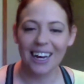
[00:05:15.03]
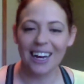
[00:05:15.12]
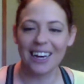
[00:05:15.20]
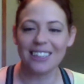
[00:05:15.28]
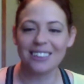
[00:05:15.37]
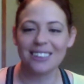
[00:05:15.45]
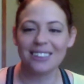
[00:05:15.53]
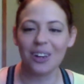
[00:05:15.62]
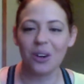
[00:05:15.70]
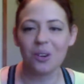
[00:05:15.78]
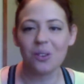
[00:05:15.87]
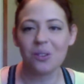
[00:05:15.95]
it's
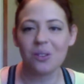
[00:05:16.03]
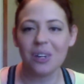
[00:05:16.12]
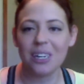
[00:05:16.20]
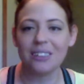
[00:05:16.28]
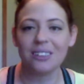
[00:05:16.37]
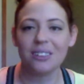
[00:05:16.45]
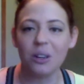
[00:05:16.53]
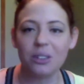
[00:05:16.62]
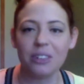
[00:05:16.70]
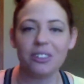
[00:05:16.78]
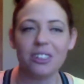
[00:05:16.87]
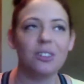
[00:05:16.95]
so
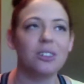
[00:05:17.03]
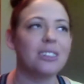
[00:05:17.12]
difficult